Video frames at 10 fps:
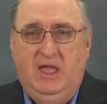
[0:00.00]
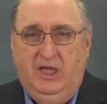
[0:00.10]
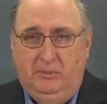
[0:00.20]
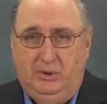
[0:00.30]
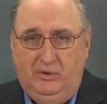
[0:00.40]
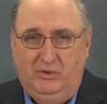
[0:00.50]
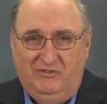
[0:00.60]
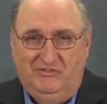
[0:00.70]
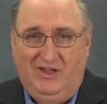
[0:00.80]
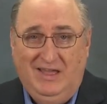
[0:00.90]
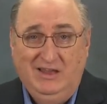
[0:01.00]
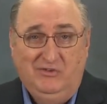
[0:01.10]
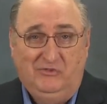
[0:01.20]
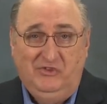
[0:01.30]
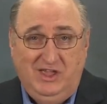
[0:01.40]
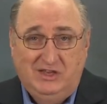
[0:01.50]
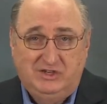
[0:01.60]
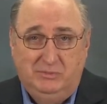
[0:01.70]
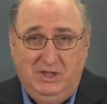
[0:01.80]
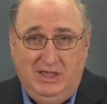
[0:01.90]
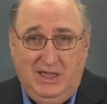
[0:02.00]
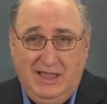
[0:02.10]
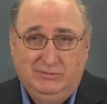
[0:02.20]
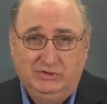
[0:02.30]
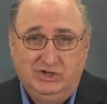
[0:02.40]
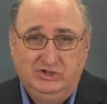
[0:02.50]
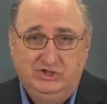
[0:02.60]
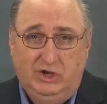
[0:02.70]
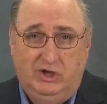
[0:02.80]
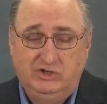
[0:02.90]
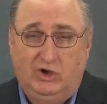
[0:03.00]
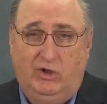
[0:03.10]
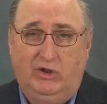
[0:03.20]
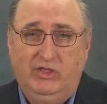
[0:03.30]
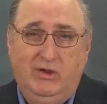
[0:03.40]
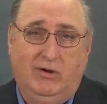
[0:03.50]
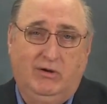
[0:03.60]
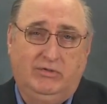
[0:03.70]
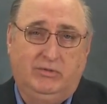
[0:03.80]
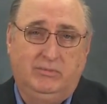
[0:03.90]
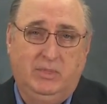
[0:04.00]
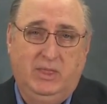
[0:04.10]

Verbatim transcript: and upon refined feet to be able to judge all of the earth.